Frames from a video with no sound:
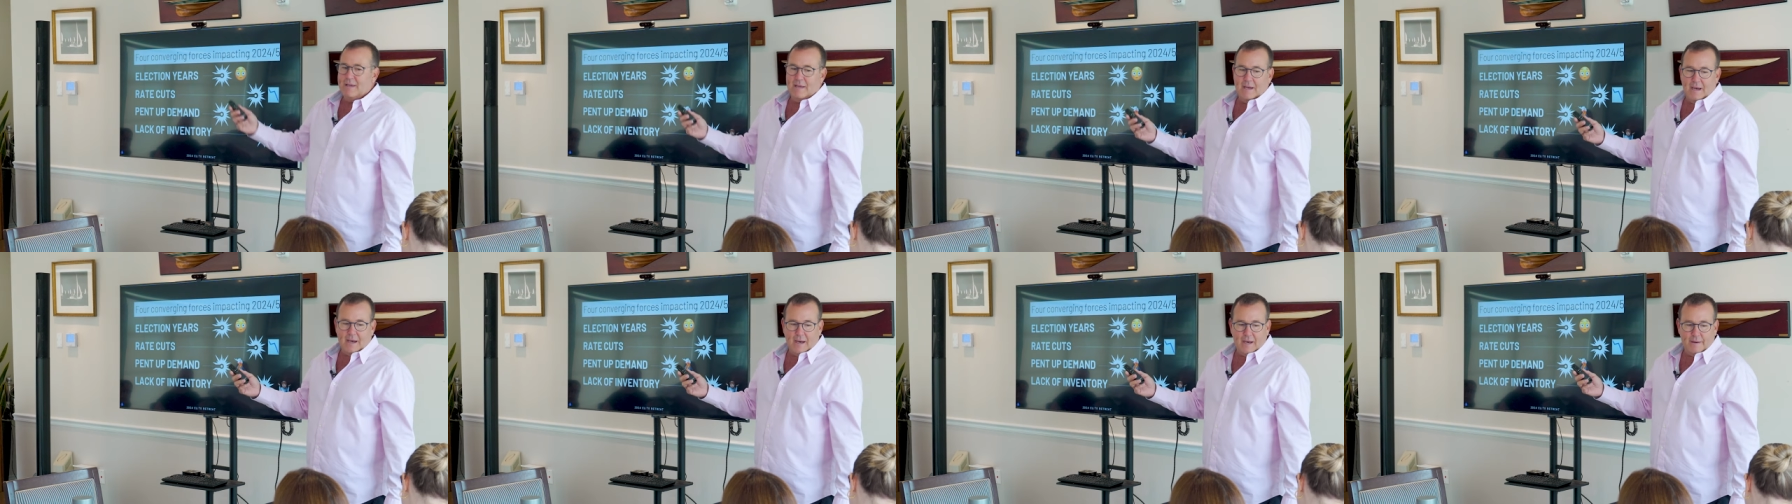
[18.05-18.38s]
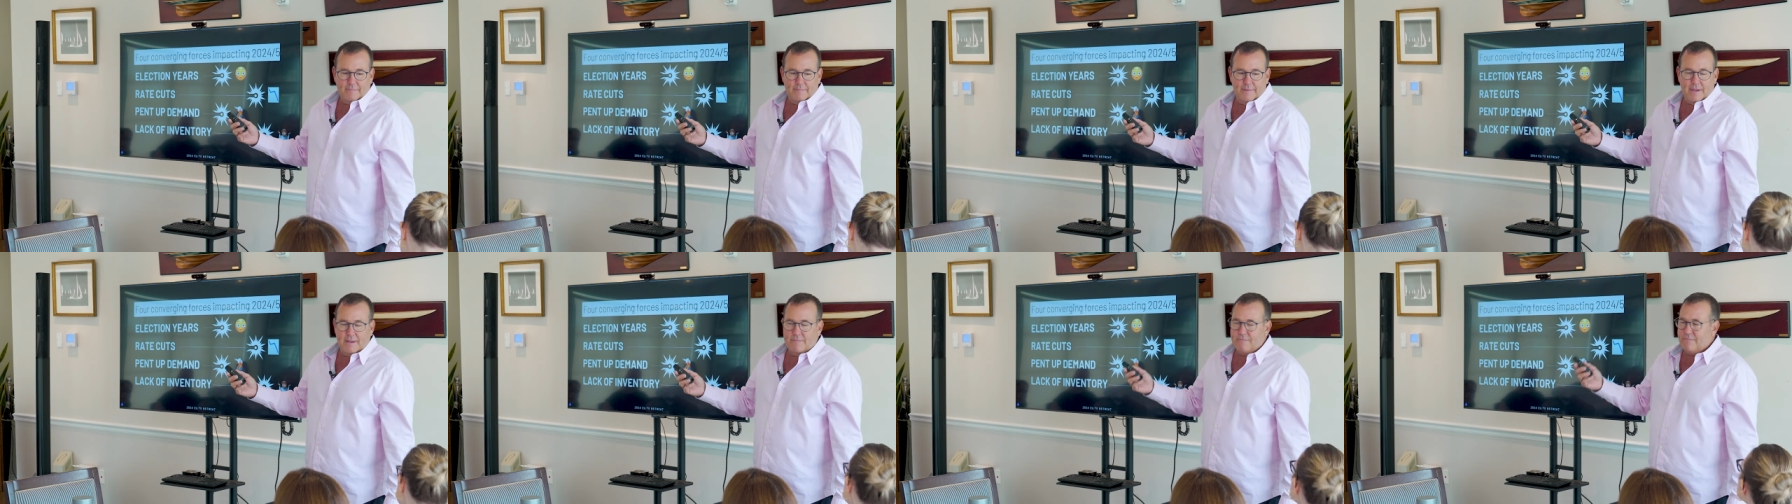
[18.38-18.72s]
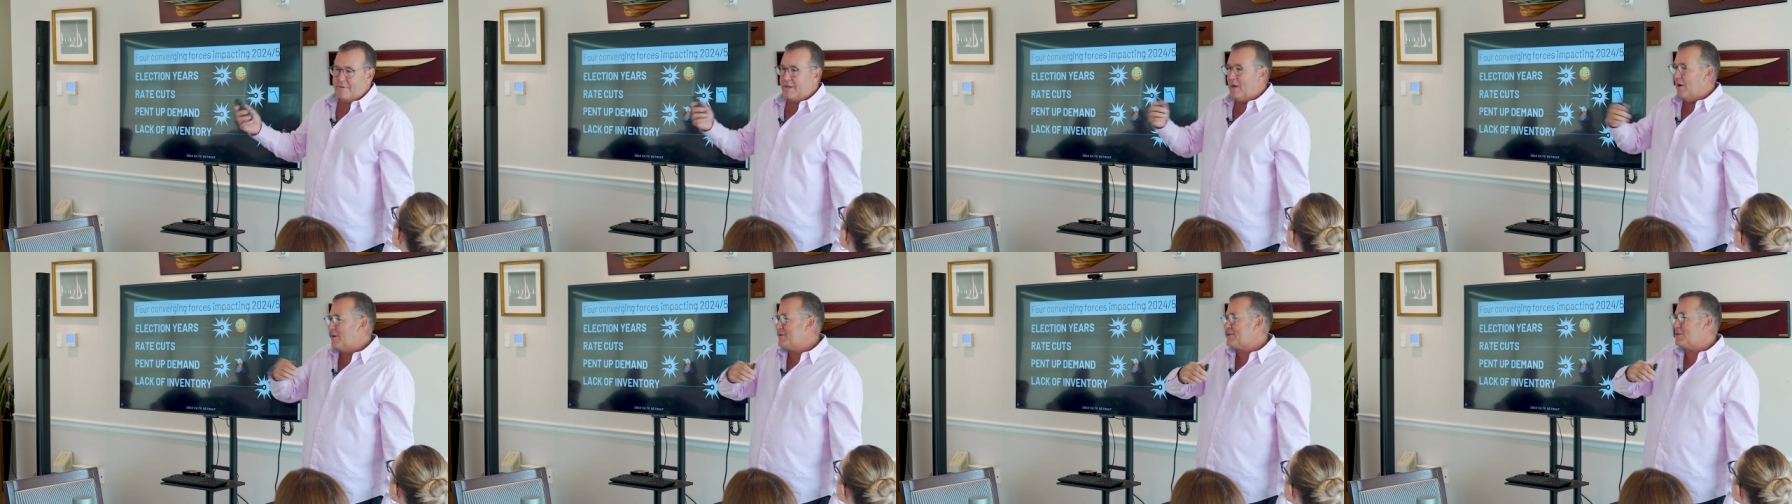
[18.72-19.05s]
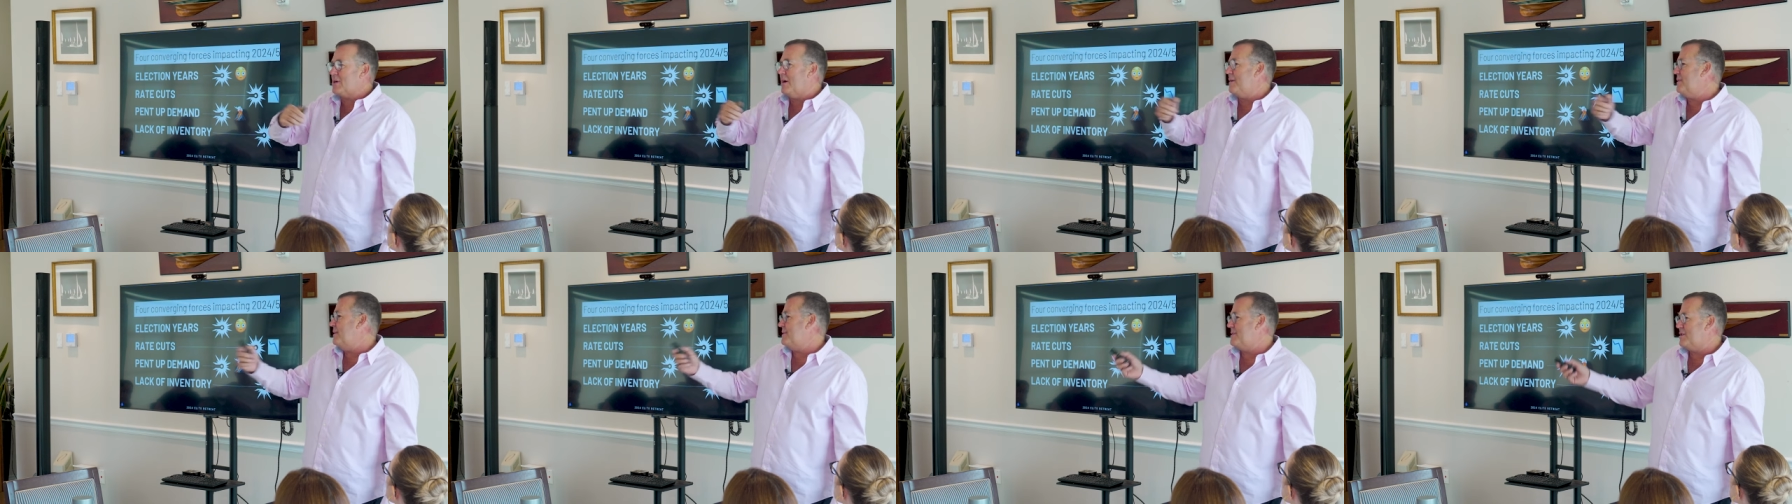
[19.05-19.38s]
And we all
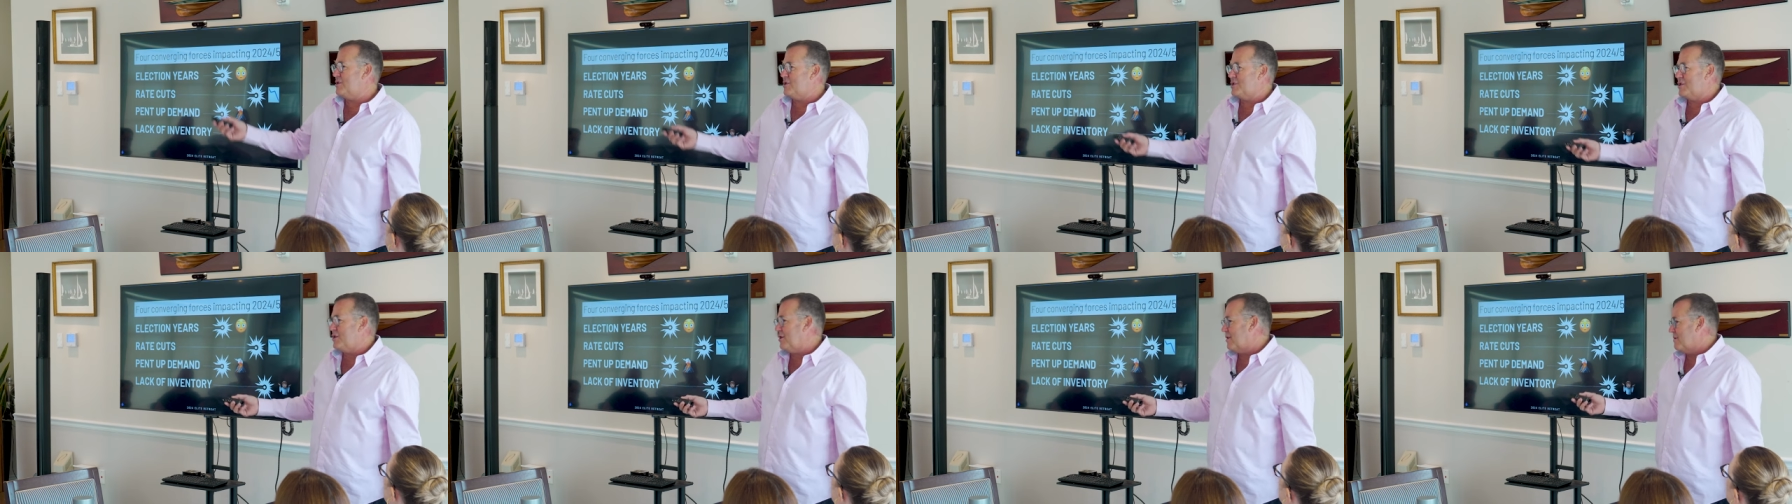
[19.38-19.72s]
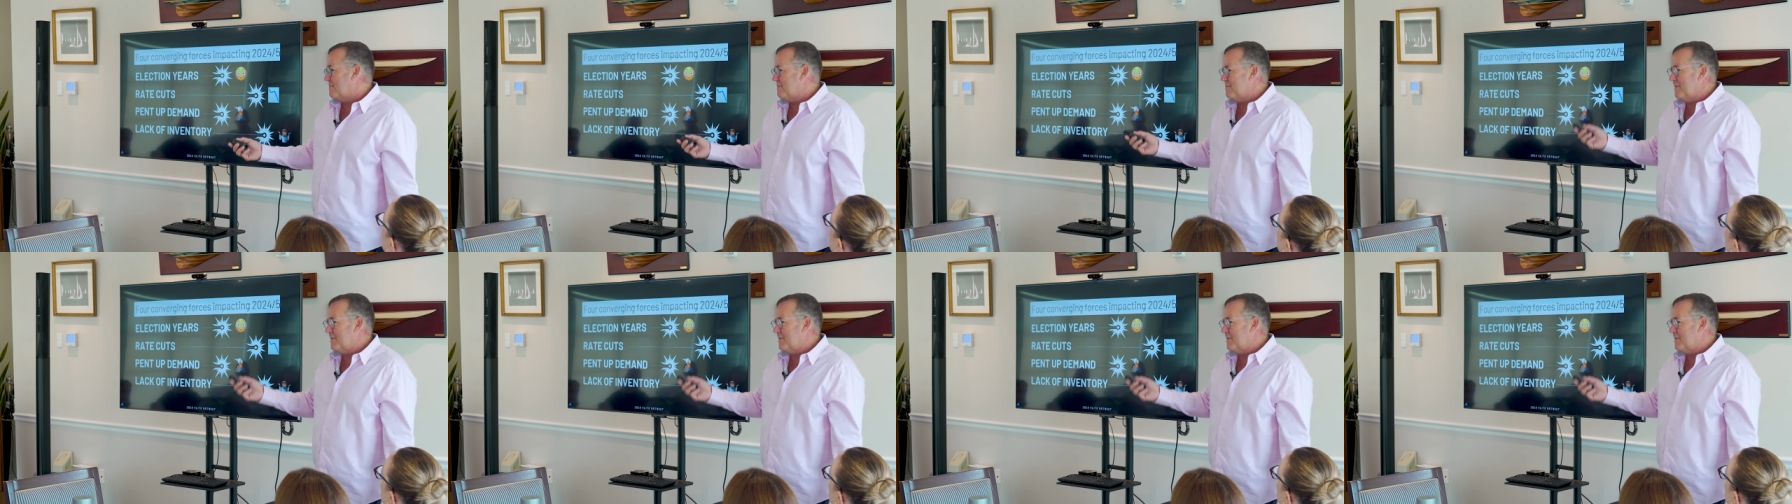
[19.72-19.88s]
saw that this year.